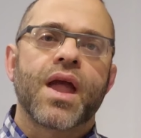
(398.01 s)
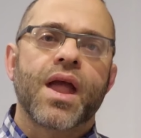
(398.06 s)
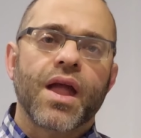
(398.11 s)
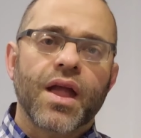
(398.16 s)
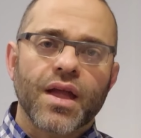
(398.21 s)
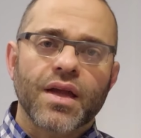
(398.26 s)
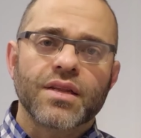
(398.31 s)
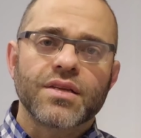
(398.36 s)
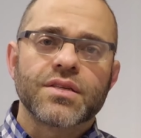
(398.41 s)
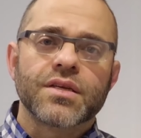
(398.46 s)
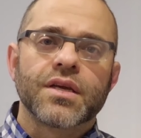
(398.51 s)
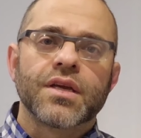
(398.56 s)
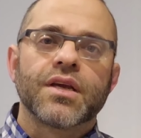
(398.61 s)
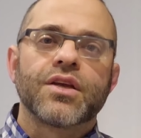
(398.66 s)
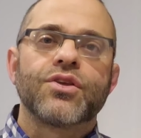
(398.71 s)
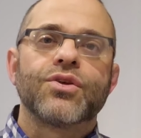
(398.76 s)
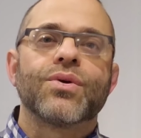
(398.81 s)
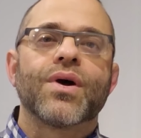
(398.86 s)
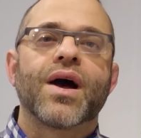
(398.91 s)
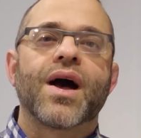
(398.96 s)
And
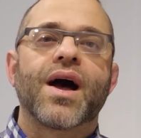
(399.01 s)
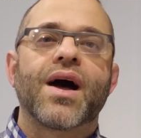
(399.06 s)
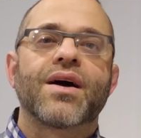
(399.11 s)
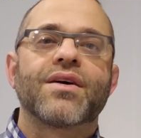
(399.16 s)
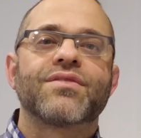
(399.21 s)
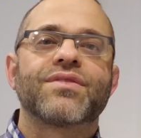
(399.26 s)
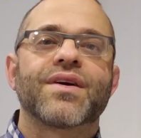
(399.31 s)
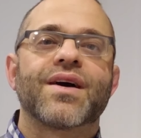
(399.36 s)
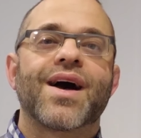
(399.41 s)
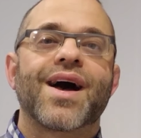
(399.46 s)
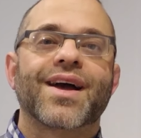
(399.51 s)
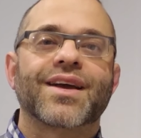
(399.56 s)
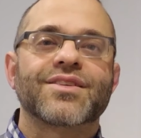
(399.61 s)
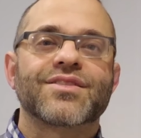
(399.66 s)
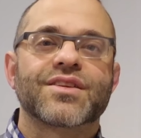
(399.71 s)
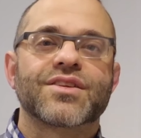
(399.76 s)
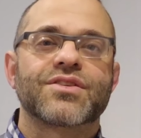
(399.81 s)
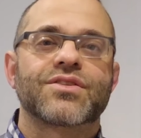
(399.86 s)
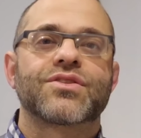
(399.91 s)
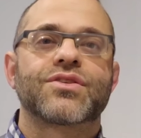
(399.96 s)
you have
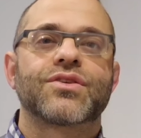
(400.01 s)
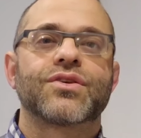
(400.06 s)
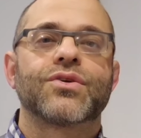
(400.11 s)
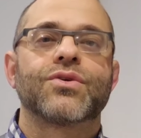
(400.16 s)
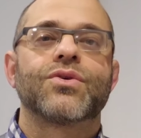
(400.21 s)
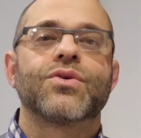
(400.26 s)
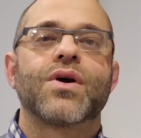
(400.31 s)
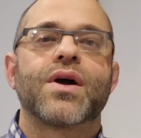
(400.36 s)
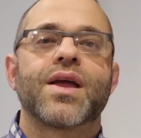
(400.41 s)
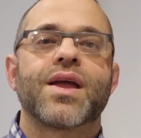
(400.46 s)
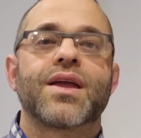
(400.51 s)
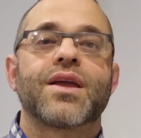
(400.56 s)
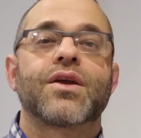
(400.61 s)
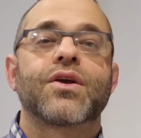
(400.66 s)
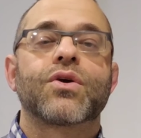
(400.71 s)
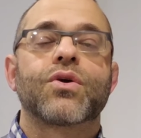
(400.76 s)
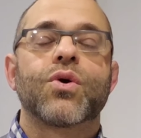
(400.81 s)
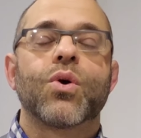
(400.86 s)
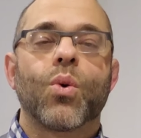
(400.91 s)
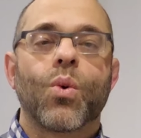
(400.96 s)
access to a
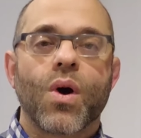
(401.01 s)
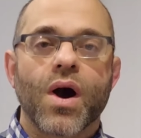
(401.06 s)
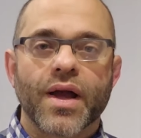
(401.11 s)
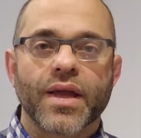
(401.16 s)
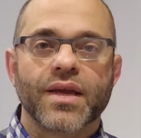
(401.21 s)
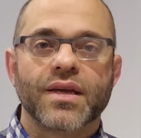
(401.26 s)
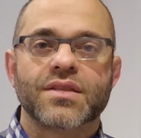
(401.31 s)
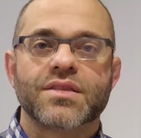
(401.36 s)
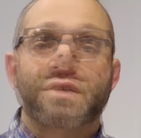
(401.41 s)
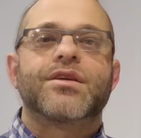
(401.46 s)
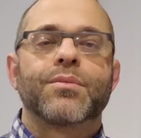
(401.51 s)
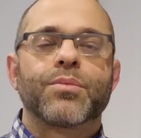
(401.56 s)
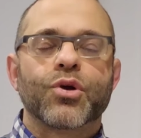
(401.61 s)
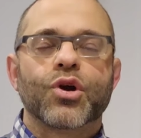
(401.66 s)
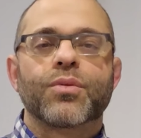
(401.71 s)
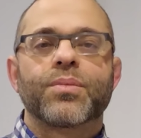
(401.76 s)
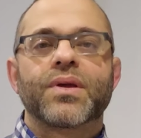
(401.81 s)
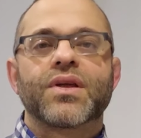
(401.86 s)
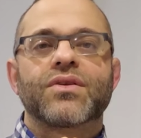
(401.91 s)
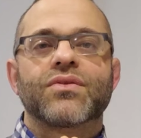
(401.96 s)
quiet
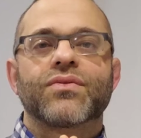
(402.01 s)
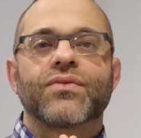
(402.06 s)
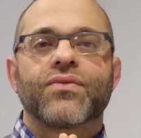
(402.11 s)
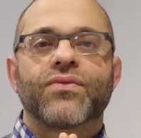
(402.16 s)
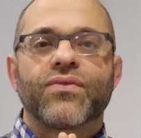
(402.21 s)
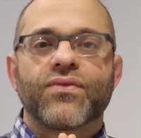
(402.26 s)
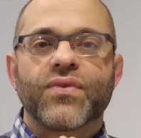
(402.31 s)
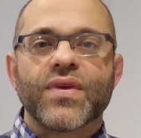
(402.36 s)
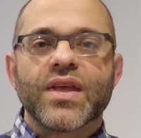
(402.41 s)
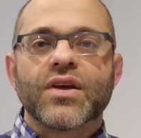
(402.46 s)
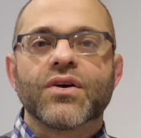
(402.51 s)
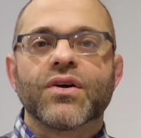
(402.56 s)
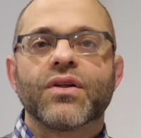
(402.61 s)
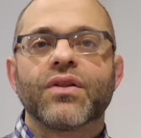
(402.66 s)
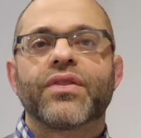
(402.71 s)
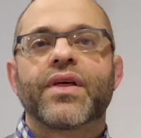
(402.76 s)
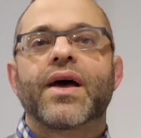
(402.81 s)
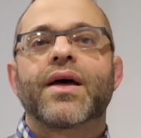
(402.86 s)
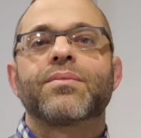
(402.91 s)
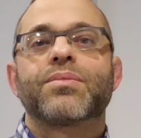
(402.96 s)
suburban feel
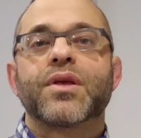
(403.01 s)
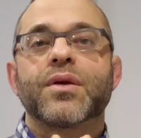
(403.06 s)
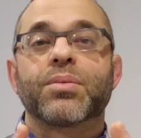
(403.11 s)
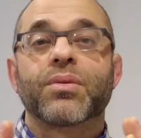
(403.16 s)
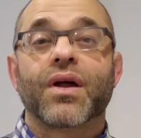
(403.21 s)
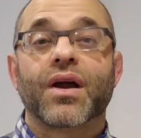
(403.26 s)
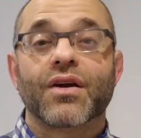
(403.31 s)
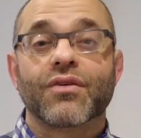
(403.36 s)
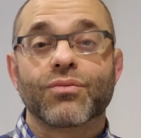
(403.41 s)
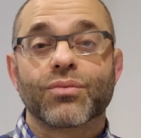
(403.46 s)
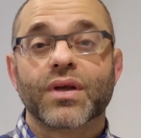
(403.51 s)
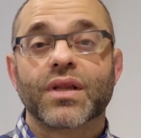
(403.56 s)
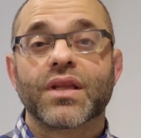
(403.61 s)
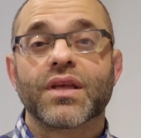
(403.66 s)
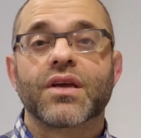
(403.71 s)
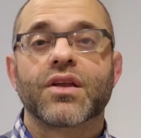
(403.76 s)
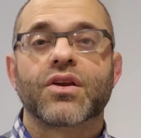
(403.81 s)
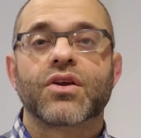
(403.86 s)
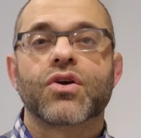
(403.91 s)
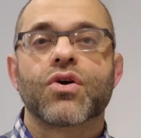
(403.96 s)
that people are really
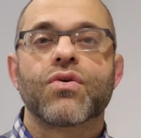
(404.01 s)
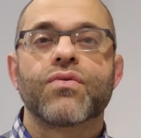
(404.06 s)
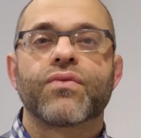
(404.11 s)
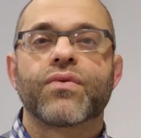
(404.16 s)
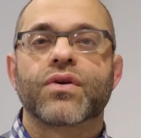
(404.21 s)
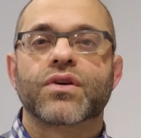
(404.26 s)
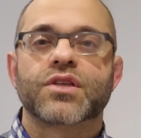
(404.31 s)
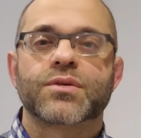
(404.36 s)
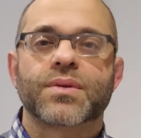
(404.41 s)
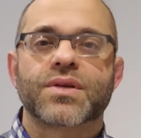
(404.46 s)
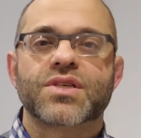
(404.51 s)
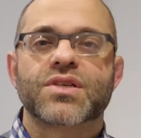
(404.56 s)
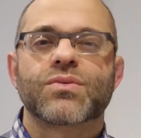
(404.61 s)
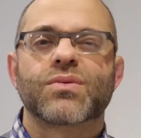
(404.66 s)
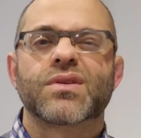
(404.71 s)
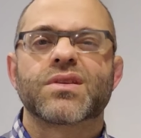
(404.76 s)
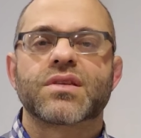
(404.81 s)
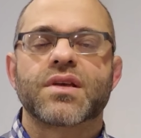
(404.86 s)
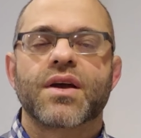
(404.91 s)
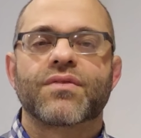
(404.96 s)
gonna go for, especially
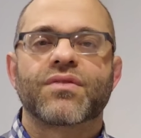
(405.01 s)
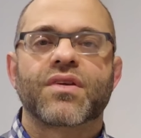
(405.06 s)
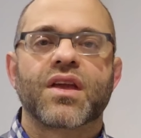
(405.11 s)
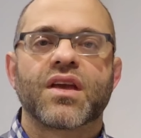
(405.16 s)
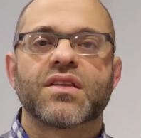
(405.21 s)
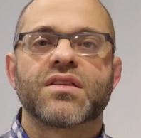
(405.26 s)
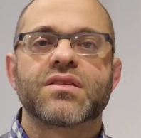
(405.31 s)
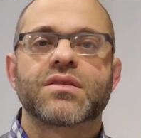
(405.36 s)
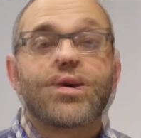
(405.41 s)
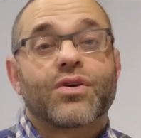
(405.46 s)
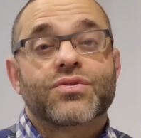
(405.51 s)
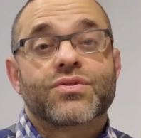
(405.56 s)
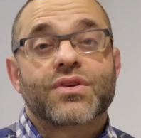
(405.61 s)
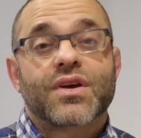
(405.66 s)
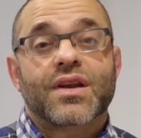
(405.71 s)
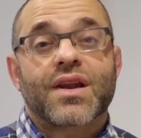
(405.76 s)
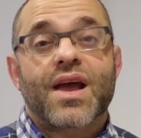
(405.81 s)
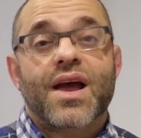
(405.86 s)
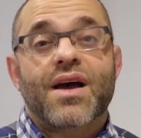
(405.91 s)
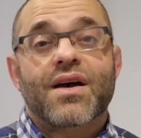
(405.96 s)
once they have kids. They're also
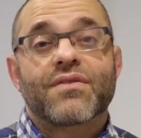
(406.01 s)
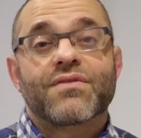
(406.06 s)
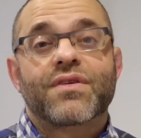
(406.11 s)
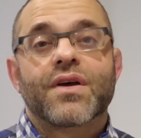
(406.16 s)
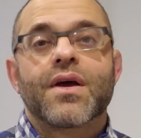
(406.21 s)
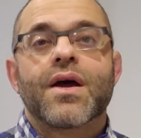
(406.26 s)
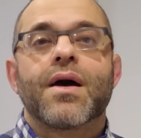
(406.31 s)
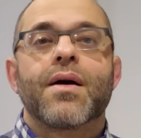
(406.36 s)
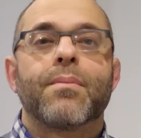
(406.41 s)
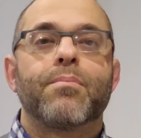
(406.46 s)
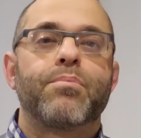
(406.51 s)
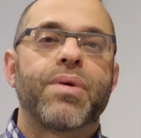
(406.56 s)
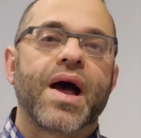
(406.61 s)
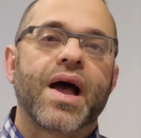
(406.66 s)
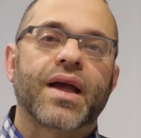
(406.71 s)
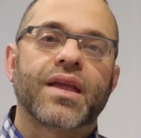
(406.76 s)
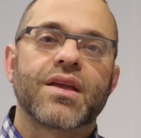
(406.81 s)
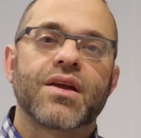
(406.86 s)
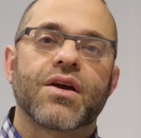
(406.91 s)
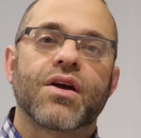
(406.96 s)
gonna have
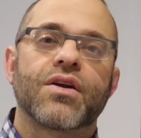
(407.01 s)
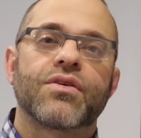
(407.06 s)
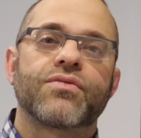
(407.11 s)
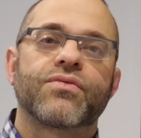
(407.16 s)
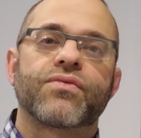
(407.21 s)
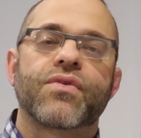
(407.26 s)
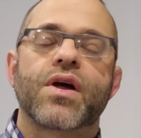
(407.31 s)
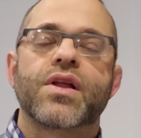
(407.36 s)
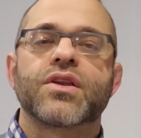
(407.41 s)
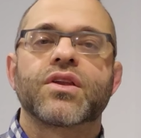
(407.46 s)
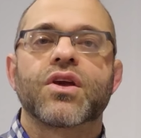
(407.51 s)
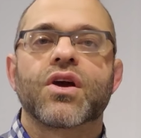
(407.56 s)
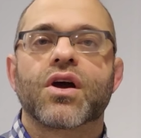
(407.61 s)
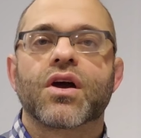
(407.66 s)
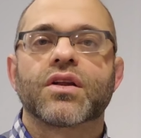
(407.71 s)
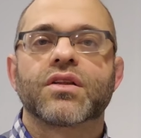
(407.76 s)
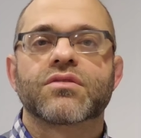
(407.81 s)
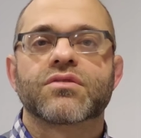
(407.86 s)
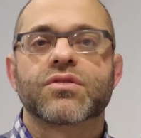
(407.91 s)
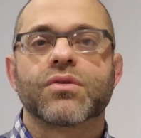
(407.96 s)
backyard, front
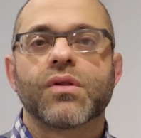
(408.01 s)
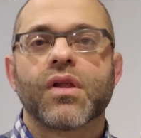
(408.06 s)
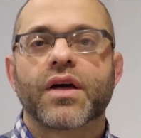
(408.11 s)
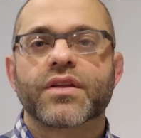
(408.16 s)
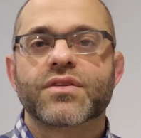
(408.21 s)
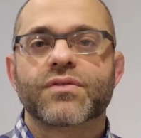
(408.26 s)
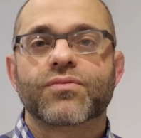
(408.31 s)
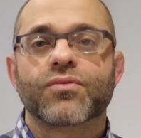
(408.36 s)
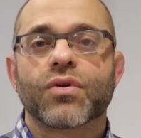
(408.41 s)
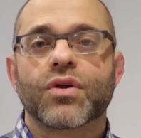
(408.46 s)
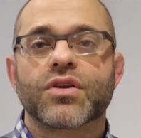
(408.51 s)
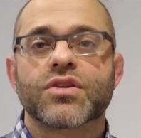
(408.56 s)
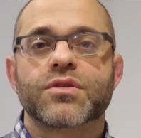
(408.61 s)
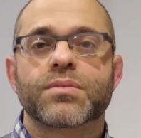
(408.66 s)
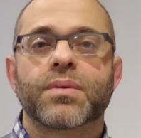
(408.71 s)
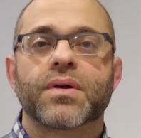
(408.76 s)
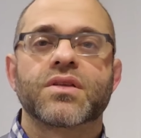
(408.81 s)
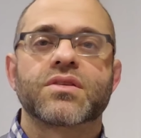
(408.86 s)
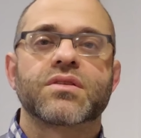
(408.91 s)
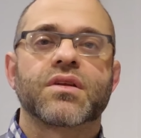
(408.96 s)
yards, so lots of green
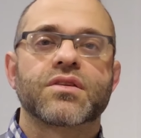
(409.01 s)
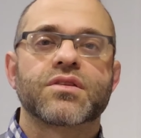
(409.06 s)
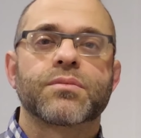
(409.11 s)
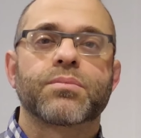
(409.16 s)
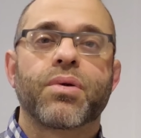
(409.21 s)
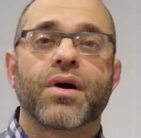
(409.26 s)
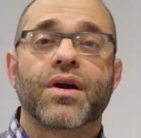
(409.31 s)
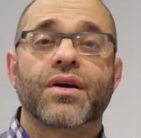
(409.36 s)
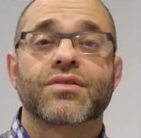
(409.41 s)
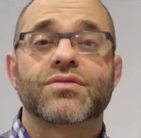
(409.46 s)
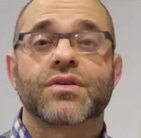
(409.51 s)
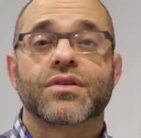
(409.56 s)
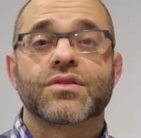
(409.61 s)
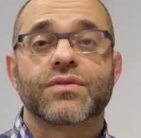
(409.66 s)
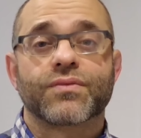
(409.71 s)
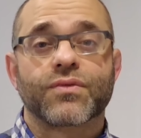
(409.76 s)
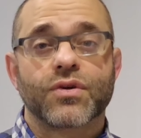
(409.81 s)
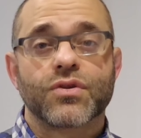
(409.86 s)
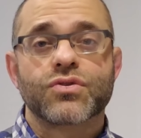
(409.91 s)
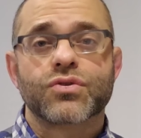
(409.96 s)
space, lots of parks, lots
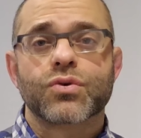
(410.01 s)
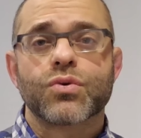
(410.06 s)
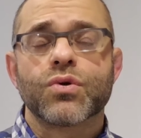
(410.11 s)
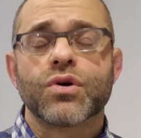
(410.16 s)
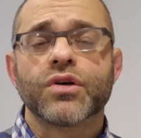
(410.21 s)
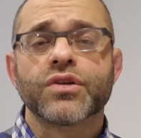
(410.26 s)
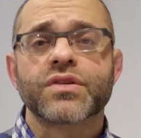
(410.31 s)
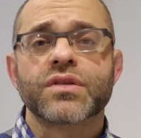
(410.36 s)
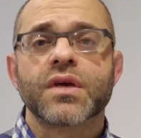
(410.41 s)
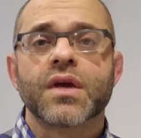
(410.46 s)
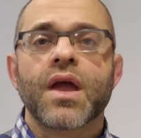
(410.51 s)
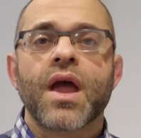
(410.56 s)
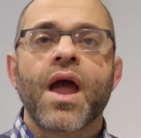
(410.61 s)
of good schools.